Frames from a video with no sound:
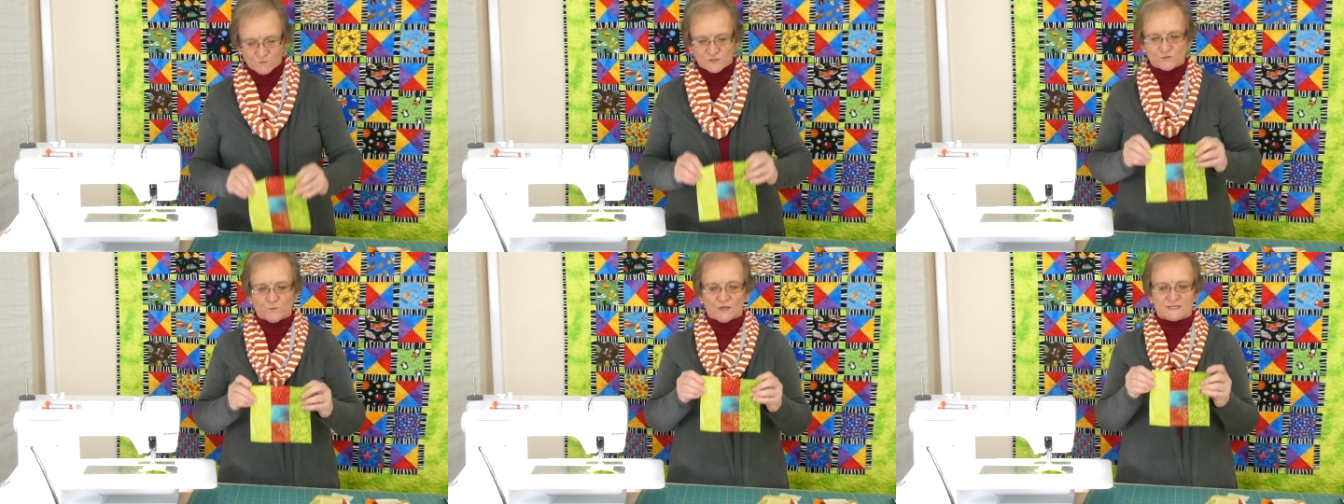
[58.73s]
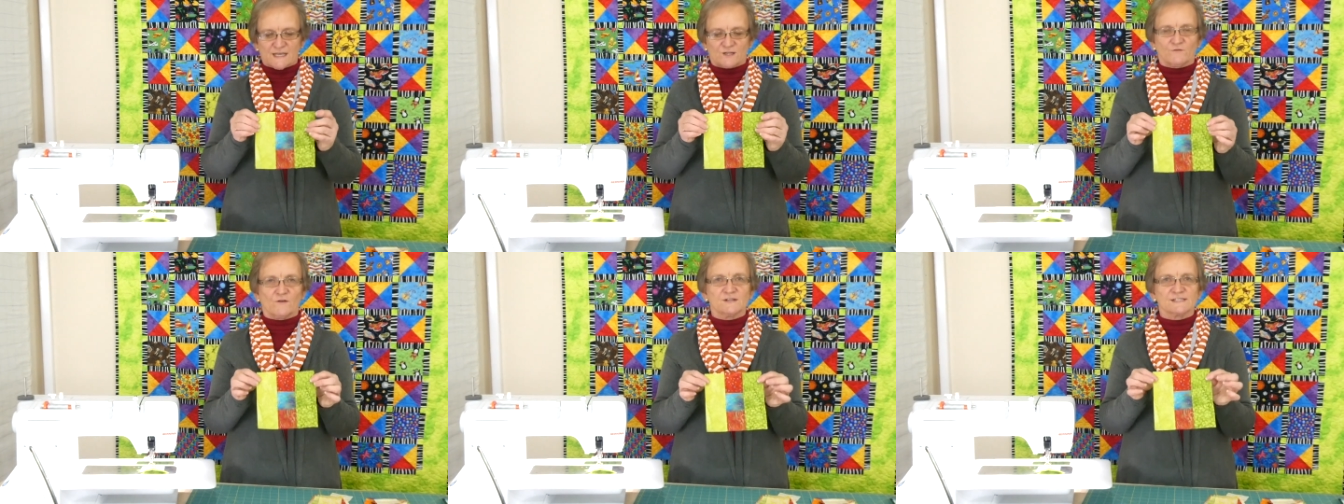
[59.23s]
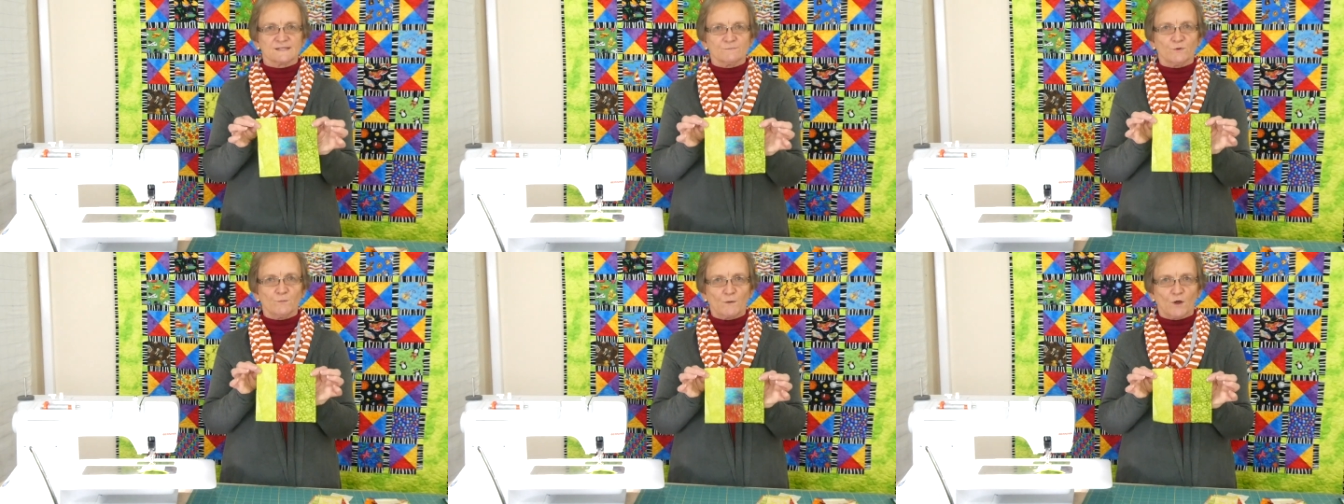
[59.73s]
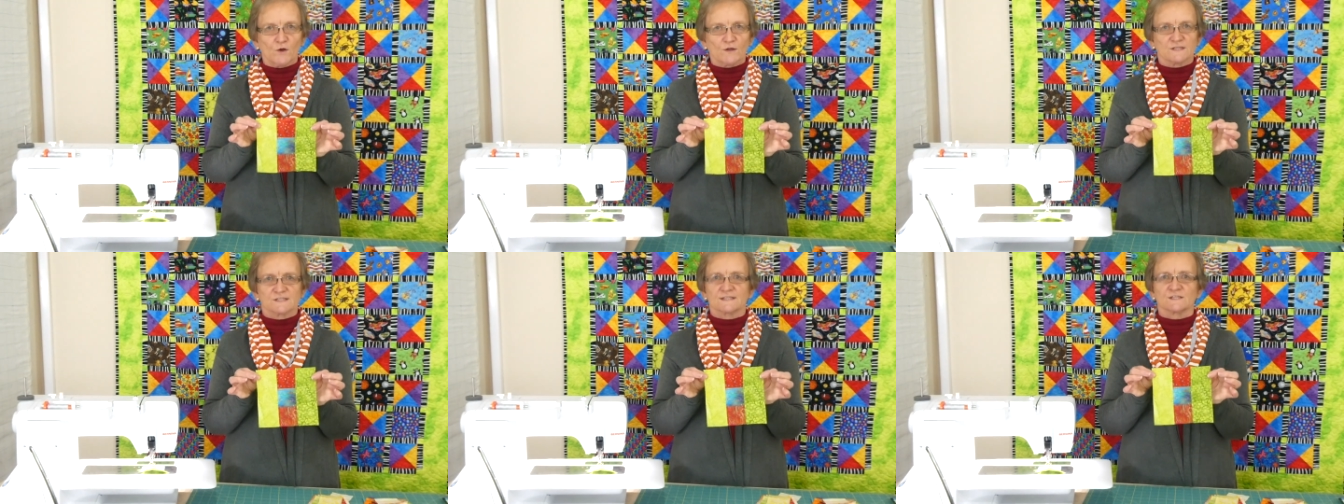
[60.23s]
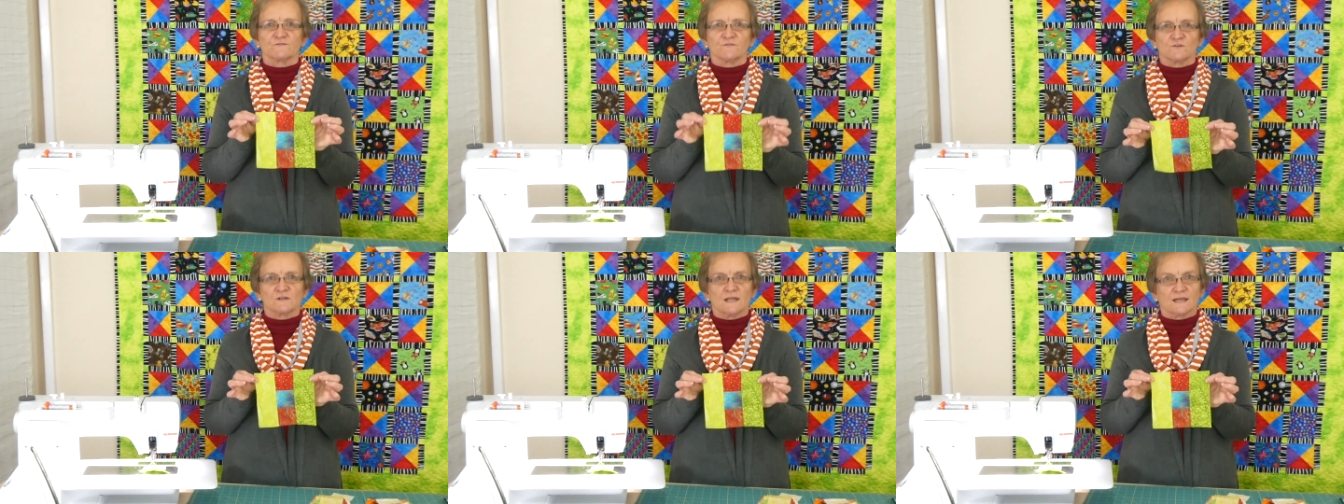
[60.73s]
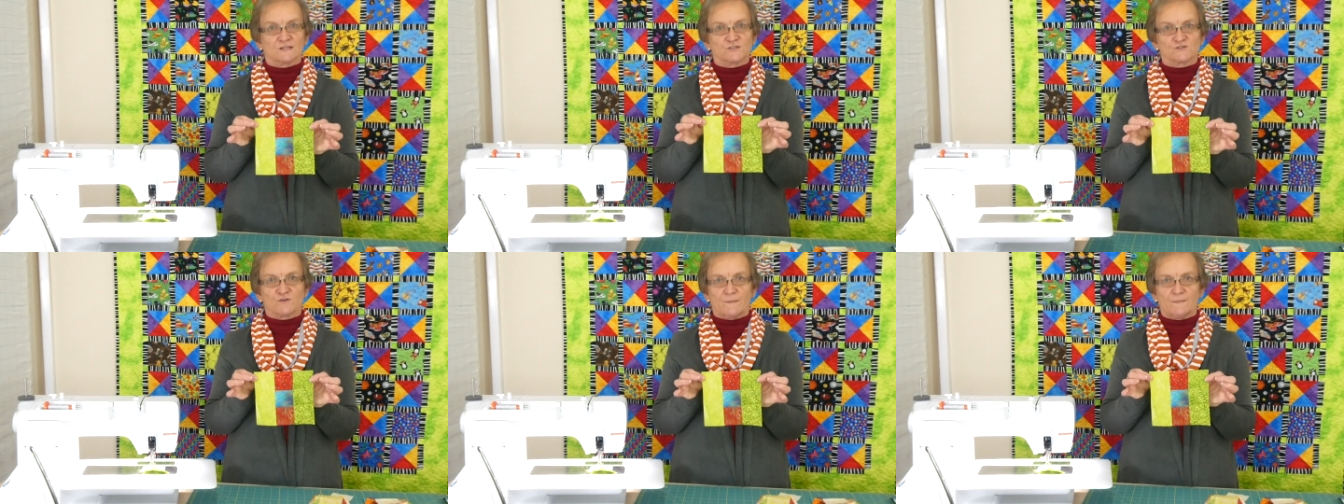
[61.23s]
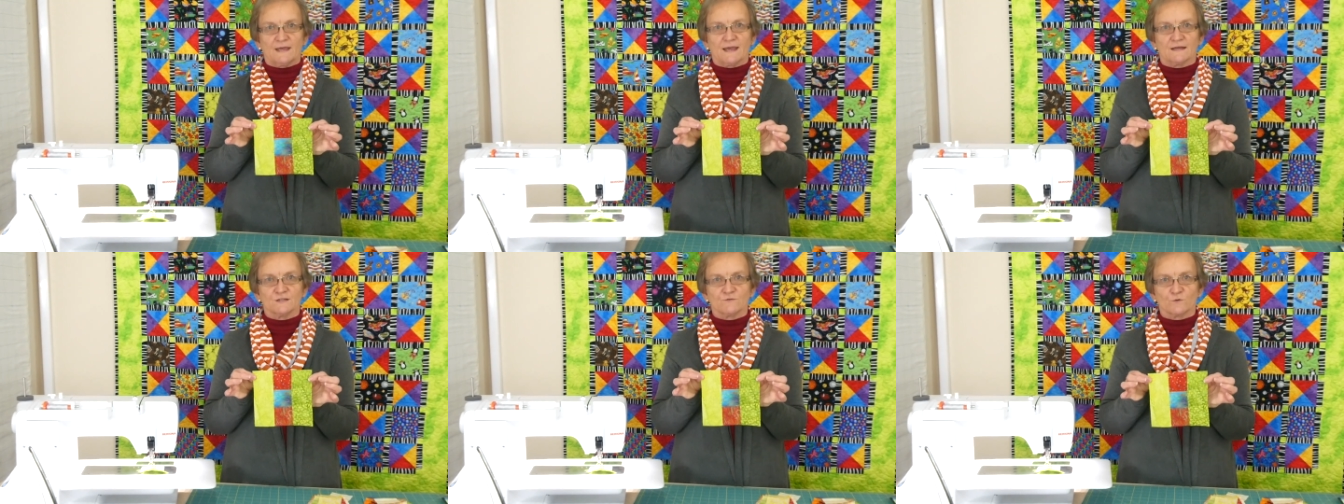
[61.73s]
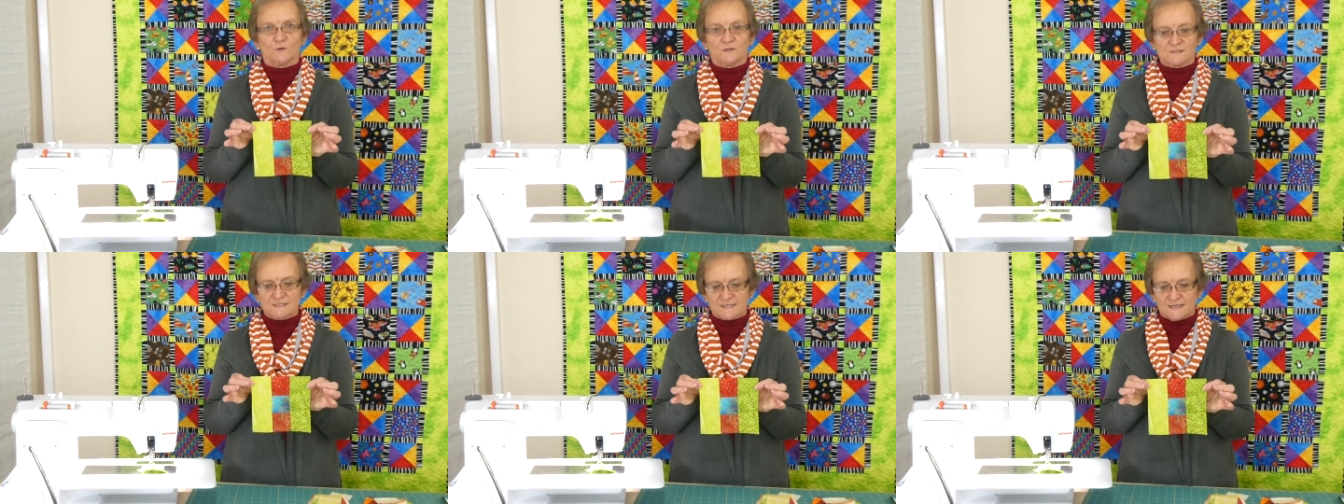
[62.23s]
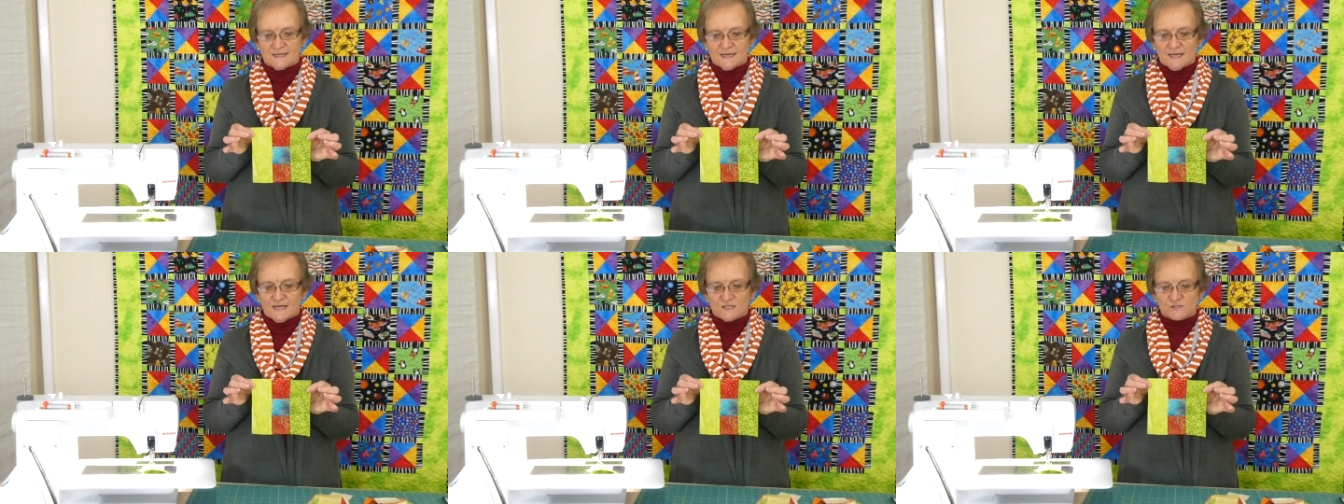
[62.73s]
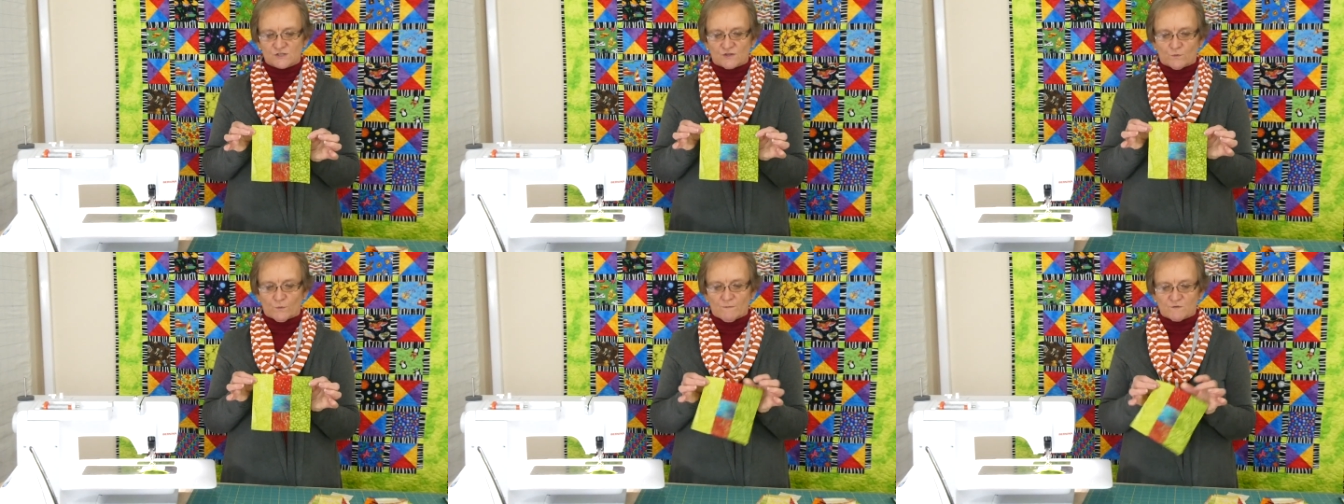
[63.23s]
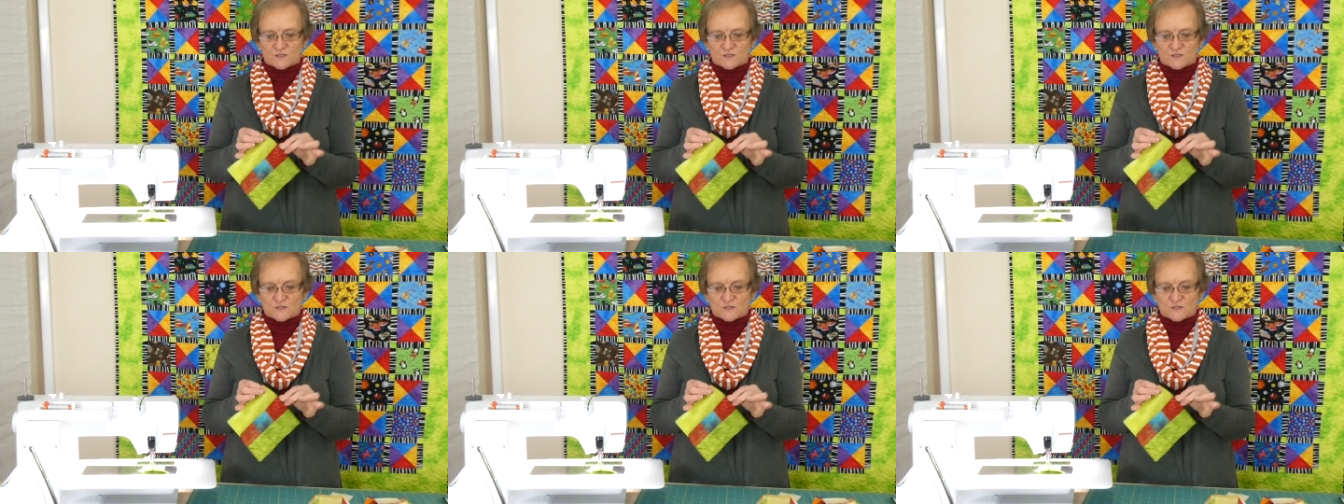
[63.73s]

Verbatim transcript: and just worked out a very simple block. This is for like a scrappy kind of quilt. So that we're